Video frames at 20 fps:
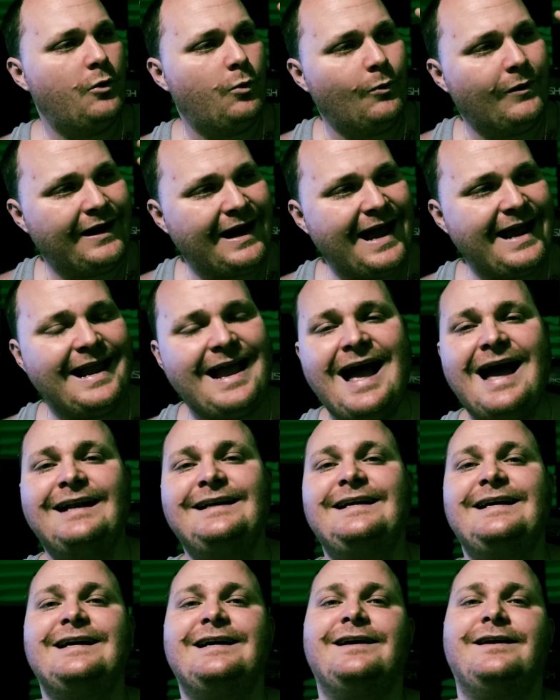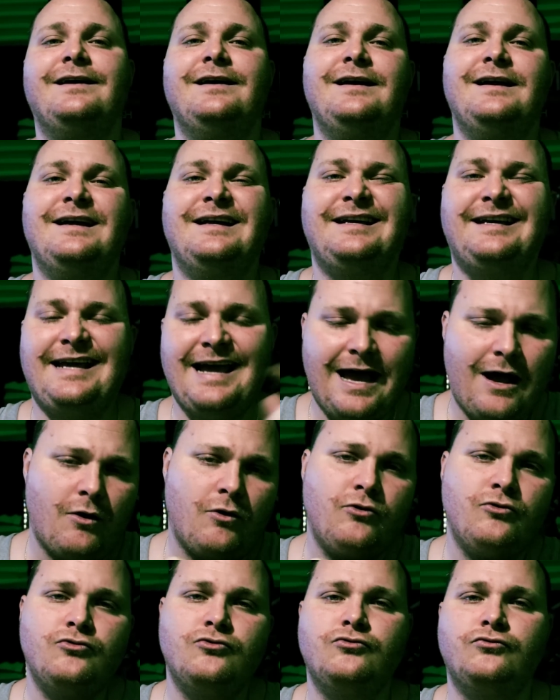When I got there,
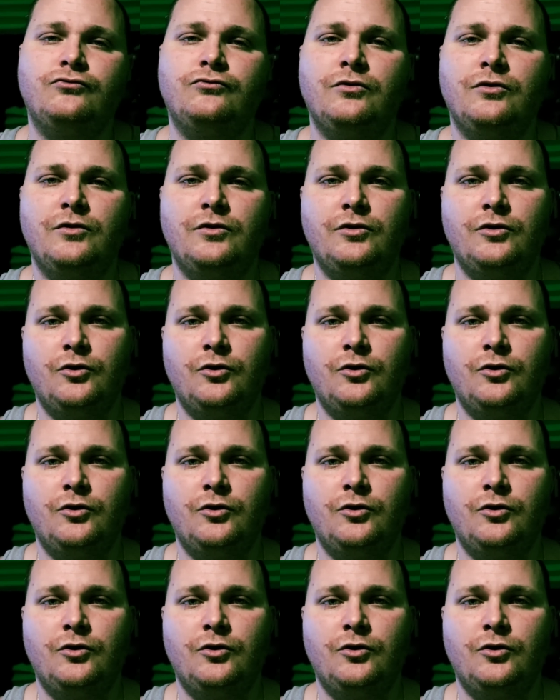Calhoun